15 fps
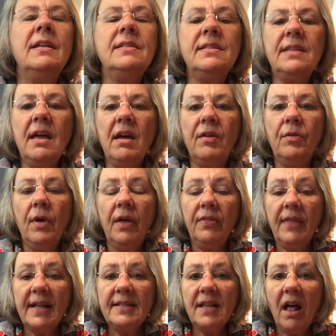so
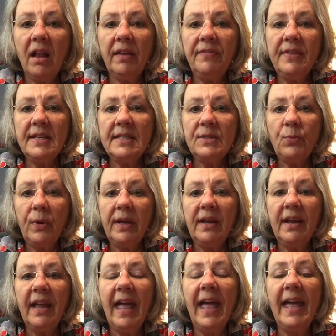that's all of this week,